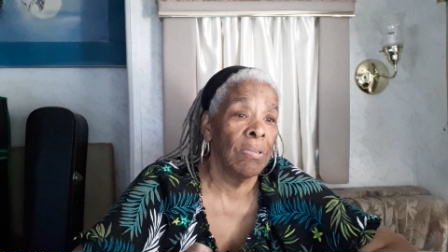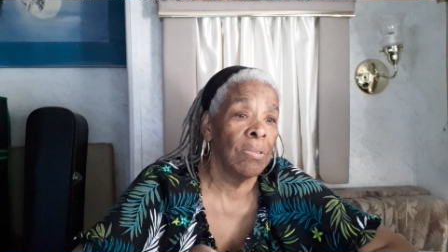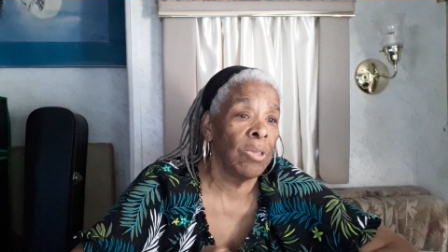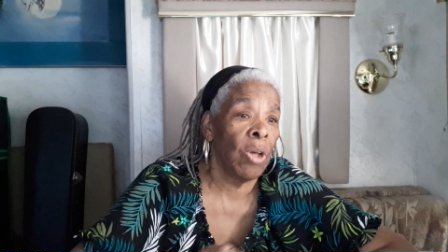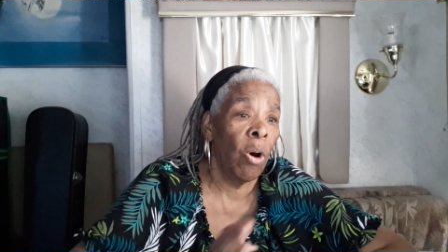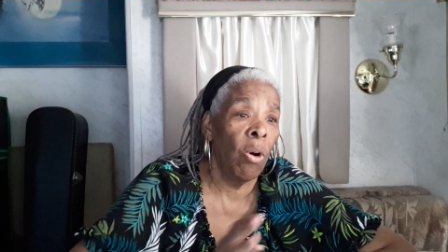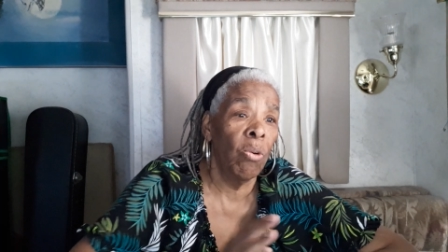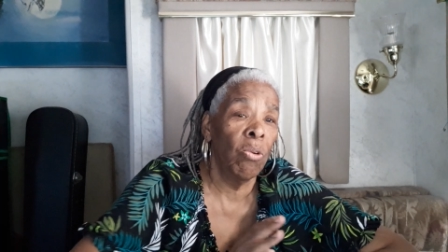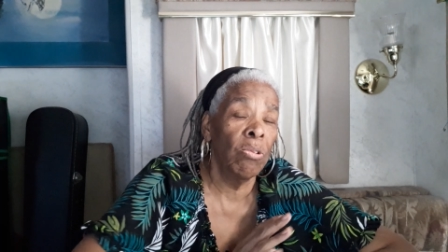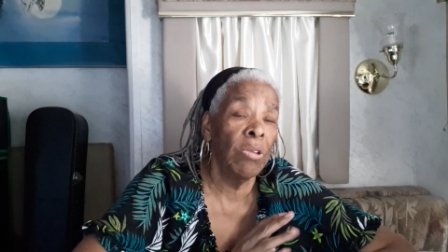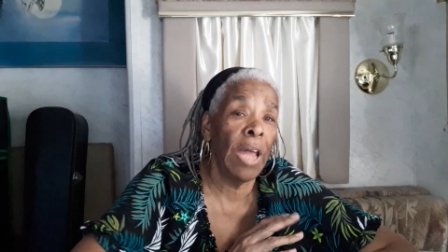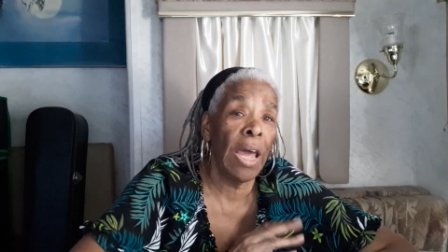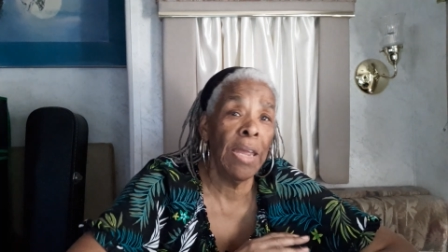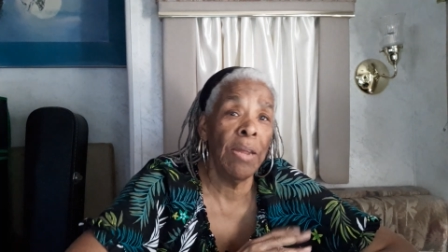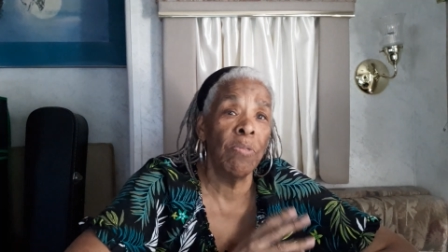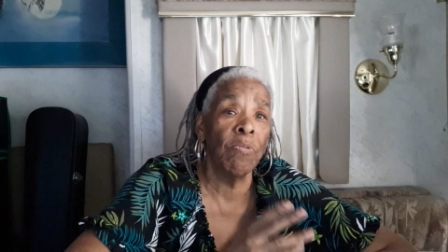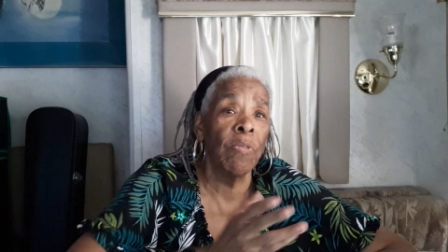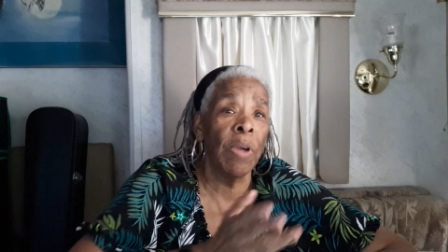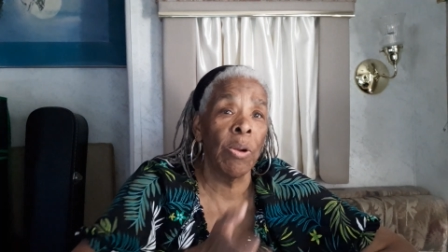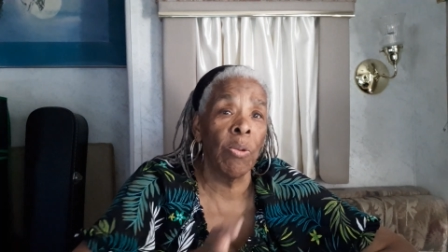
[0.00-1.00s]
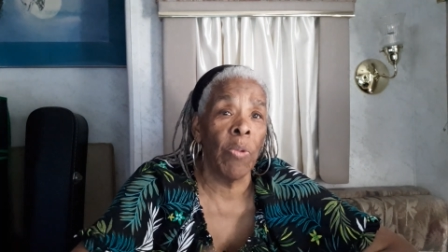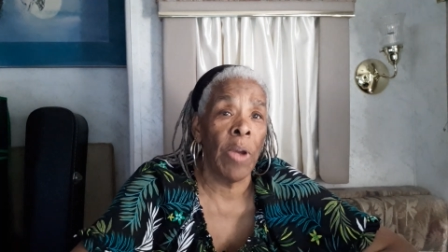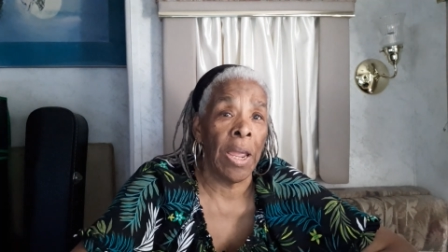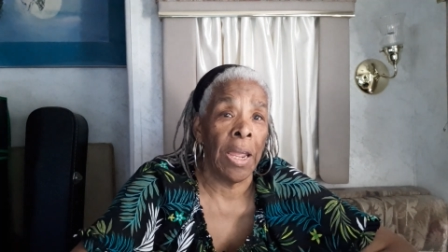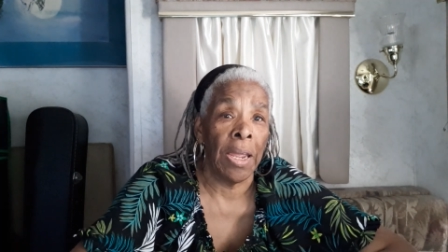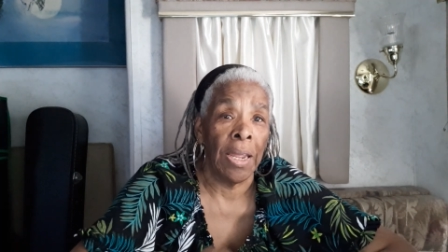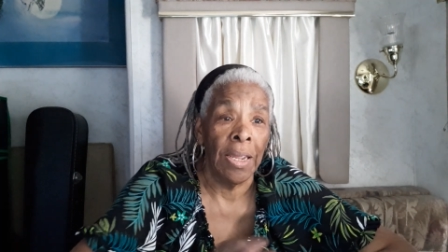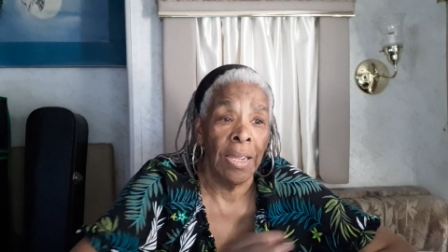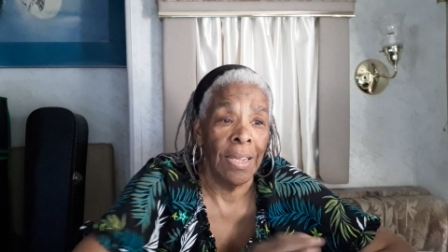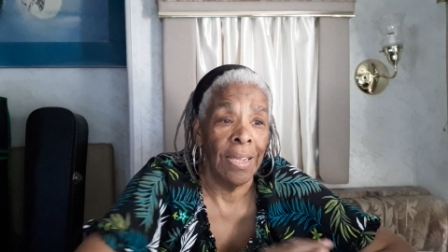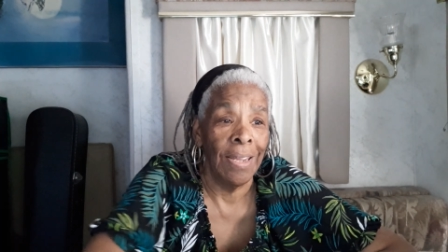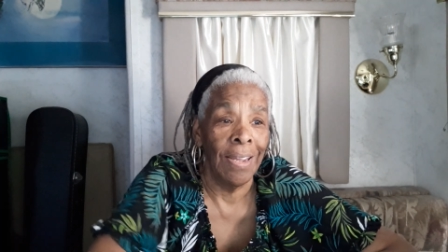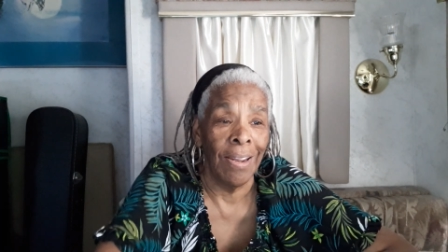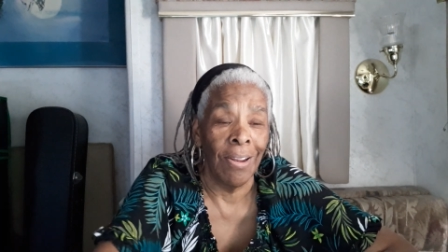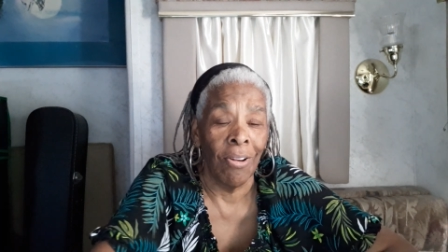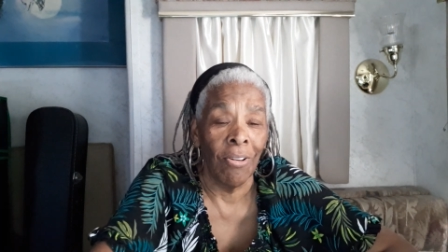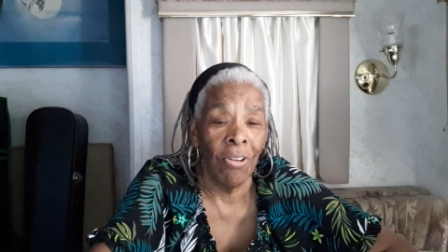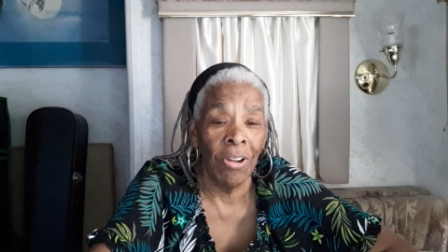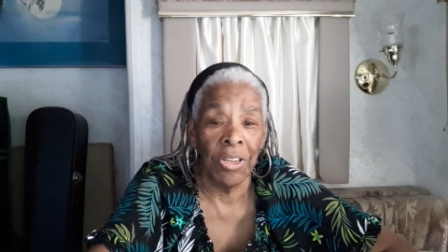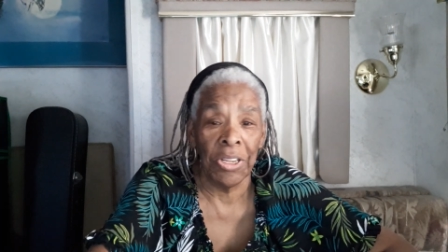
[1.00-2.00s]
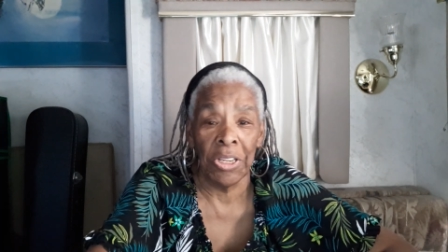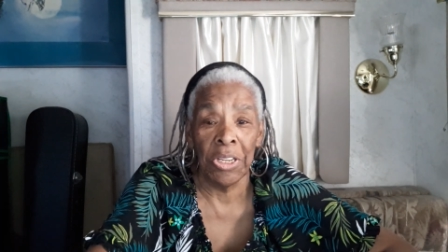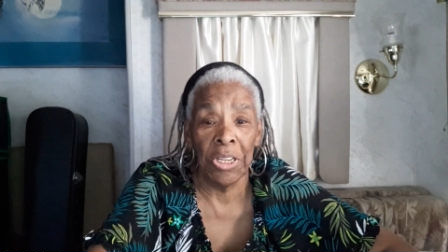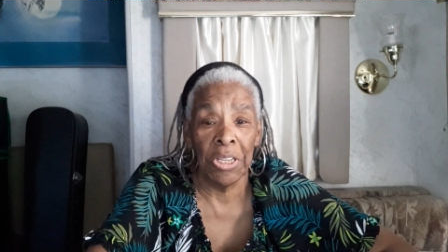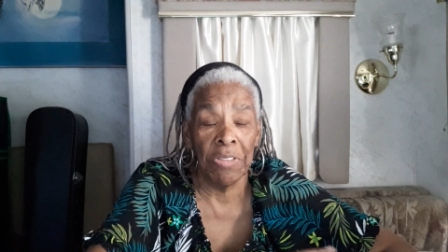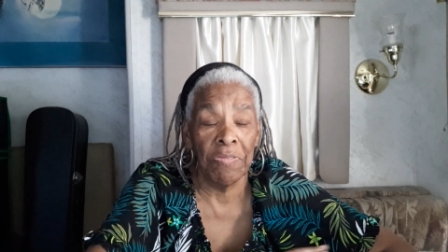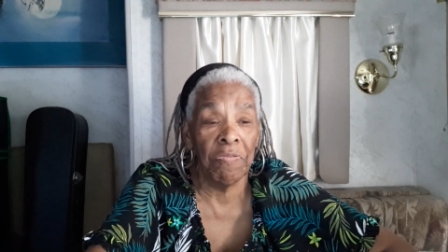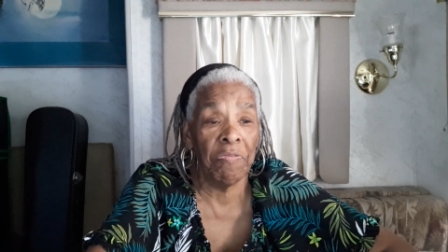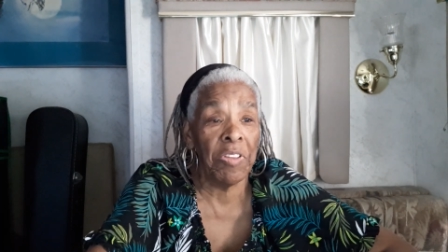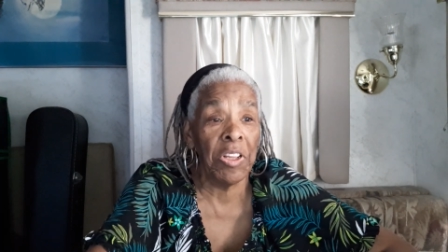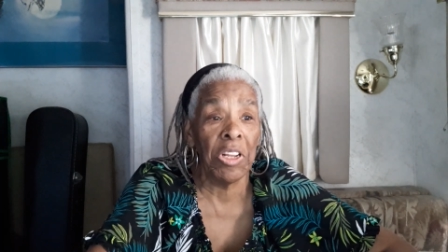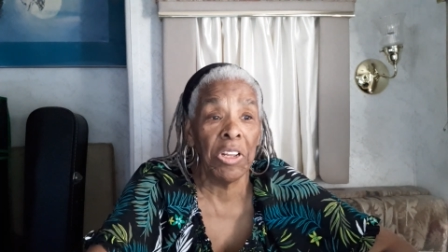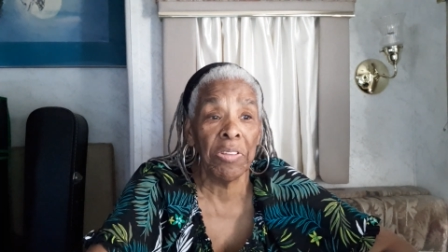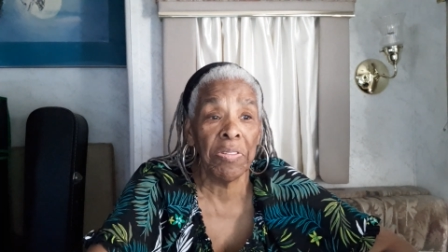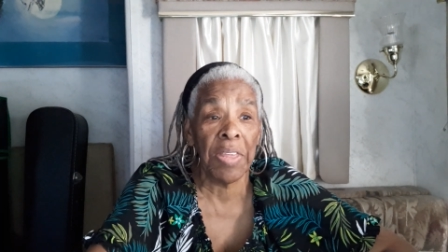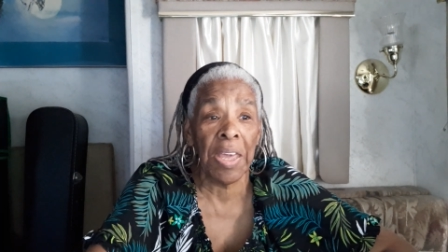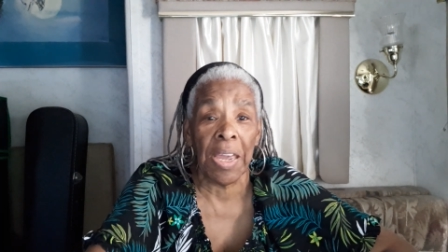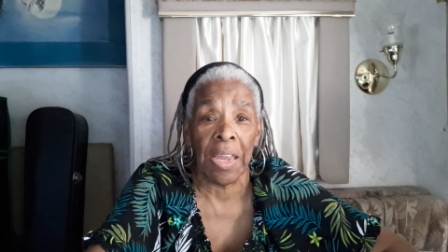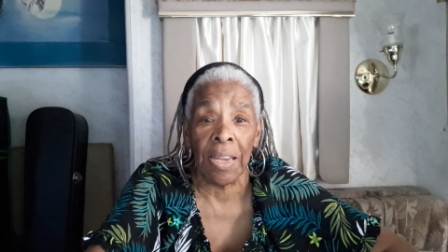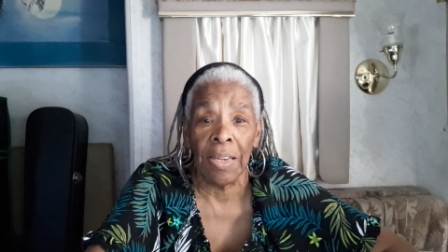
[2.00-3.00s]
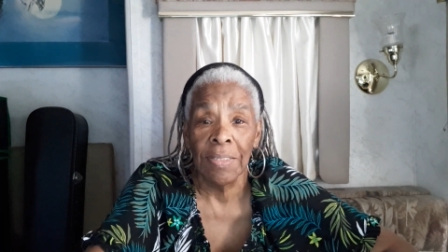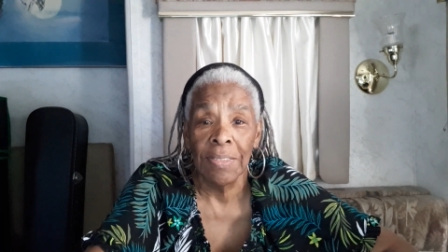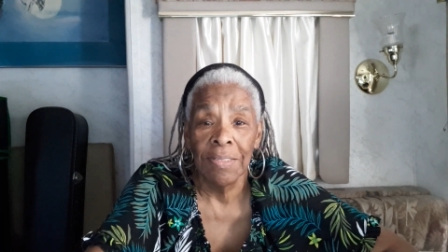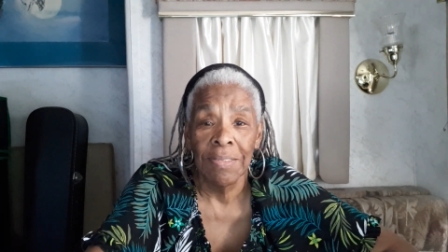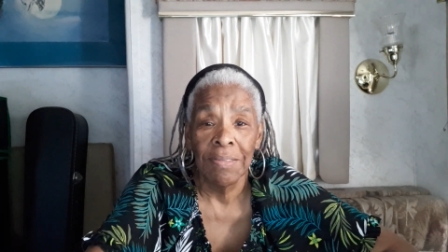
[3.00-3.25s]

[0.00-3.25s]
the whole night went away. You know, I didn't feel a thing.